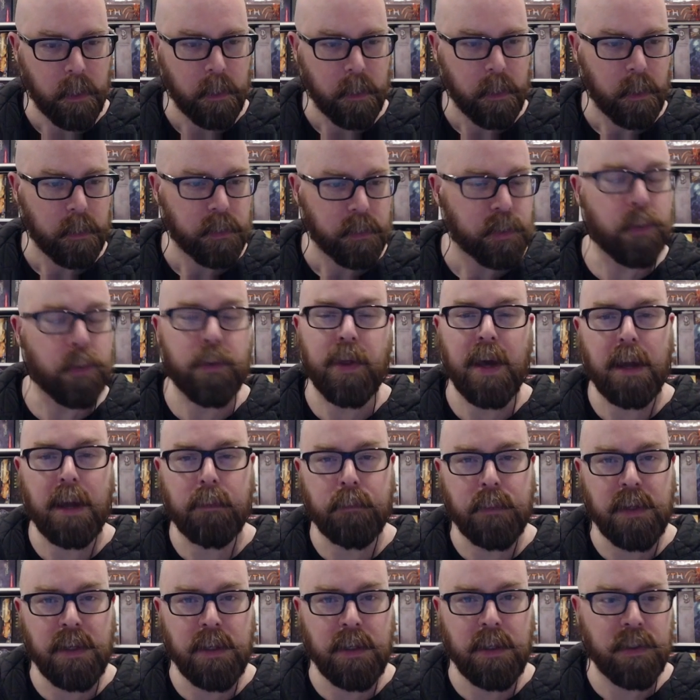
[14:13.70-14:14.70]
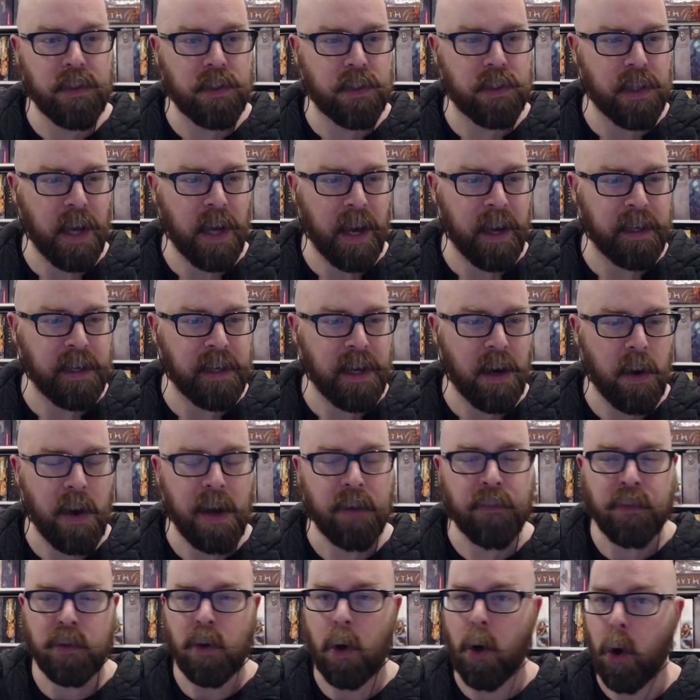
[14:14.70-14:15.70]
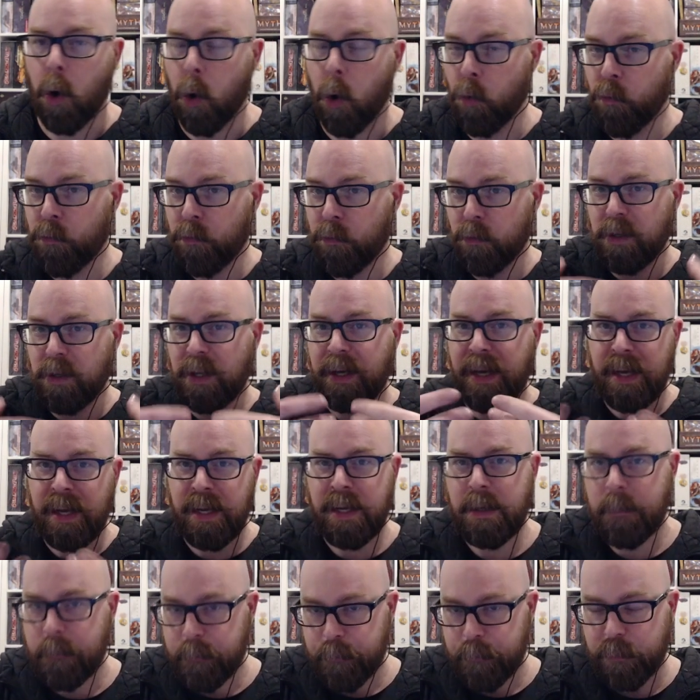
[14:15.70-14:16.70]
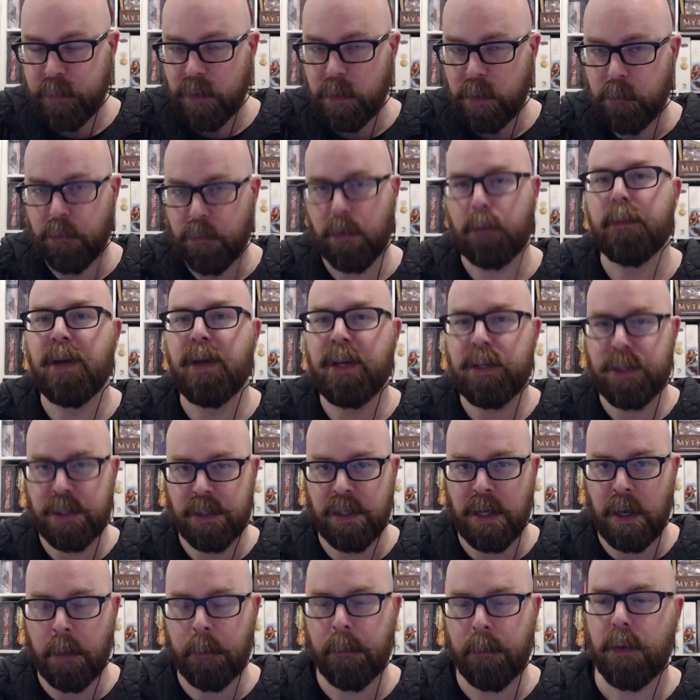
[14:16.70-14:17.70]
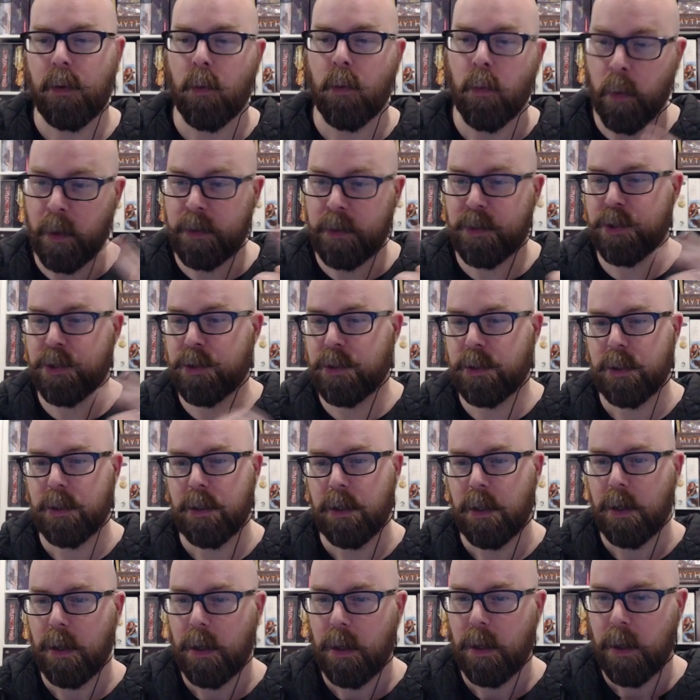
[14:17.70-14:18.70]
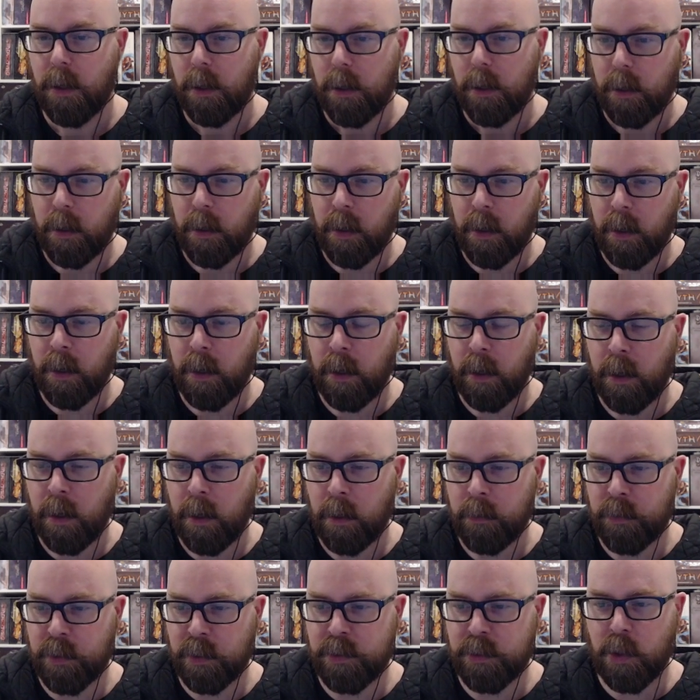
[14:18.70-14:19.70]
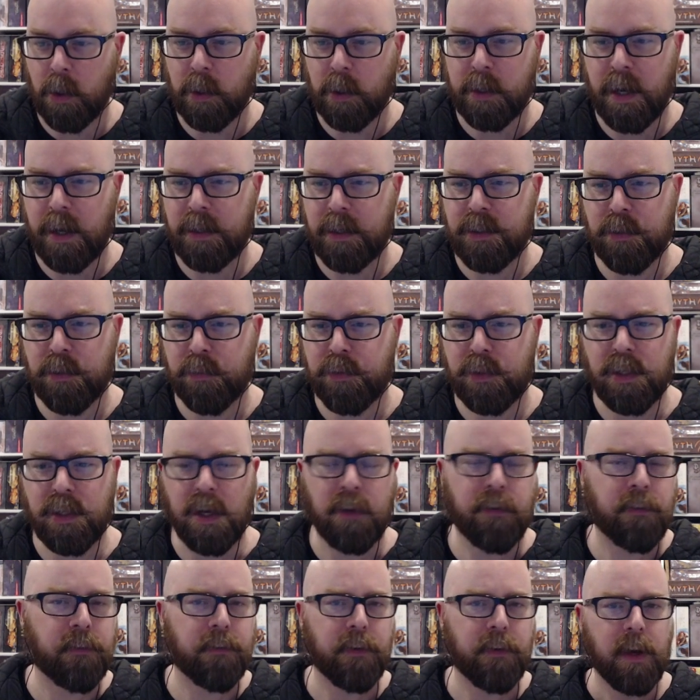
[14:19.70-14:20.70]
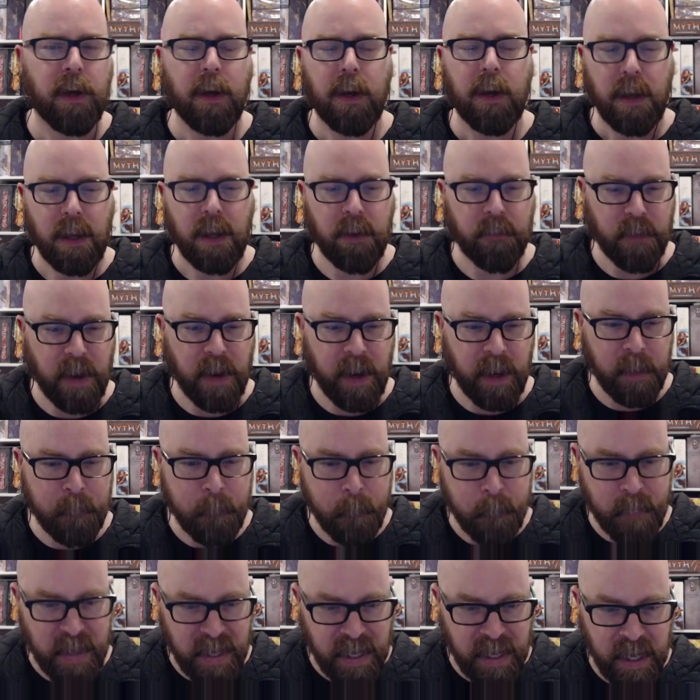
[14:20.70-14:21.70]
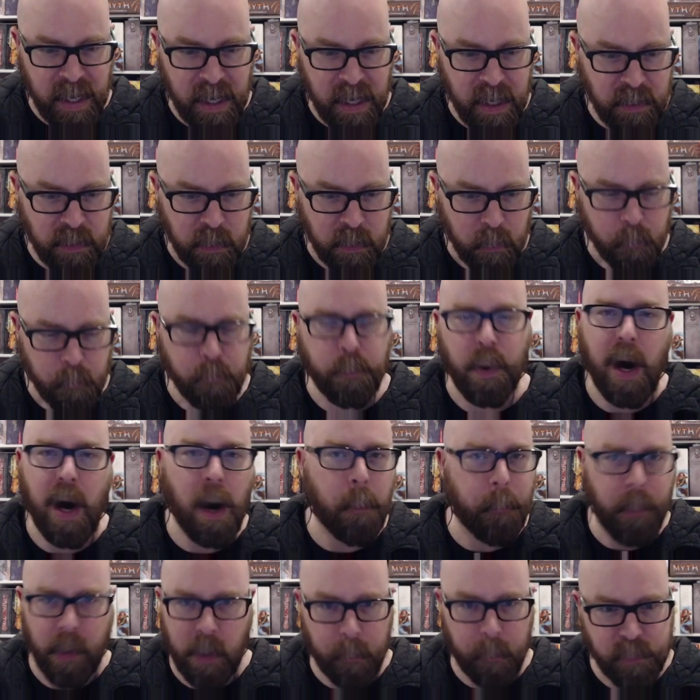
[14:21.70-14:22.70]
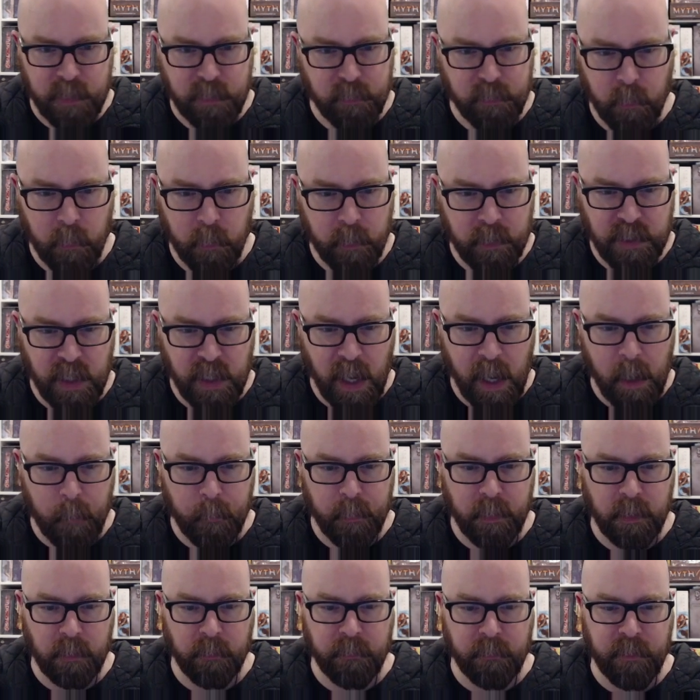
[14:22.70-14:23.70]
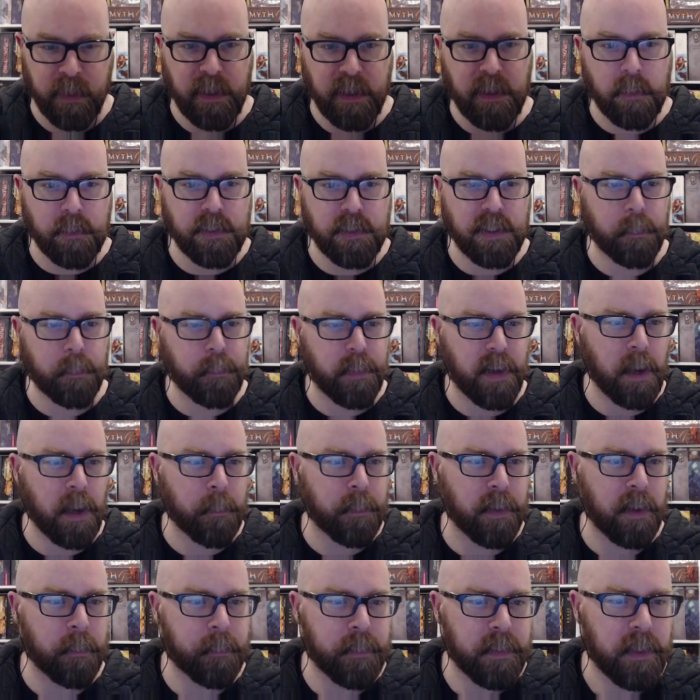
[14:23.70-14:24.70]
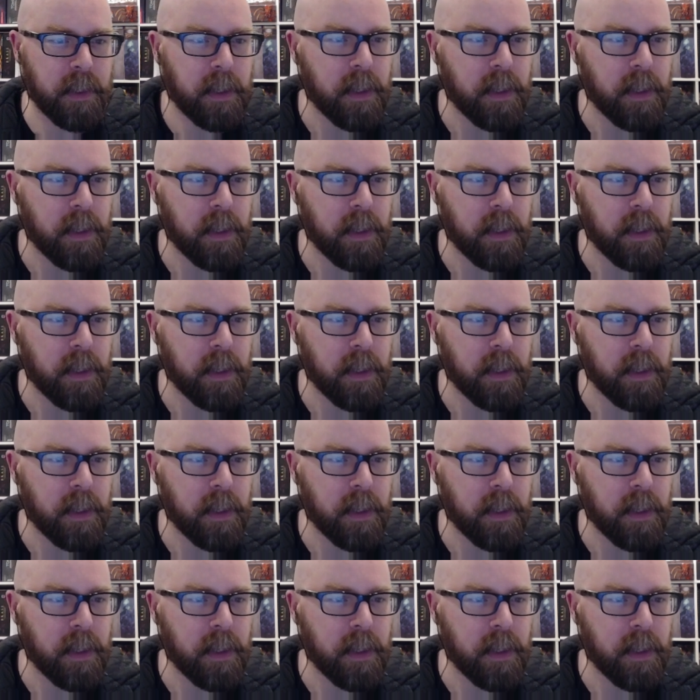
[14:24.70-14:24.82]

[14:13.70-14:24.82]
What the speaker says: So that means I now have an overlay from Mix It Up, which does all kinds of stuff. If I made pop-ups, for example, videos that pop up,